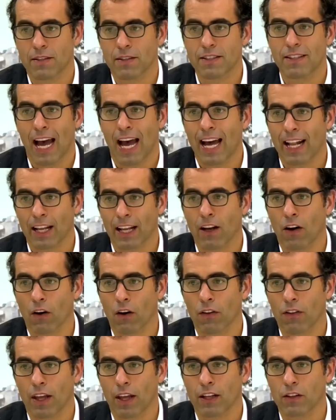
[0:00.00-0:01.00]
starting
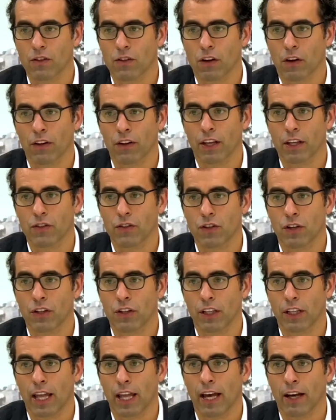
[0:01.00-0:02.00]
on that
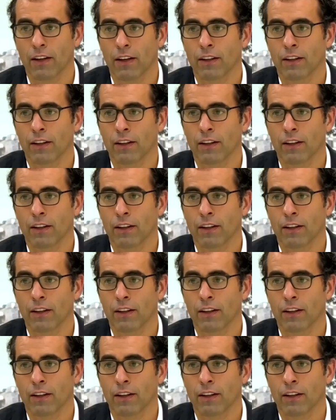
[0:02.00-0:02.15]
journey now.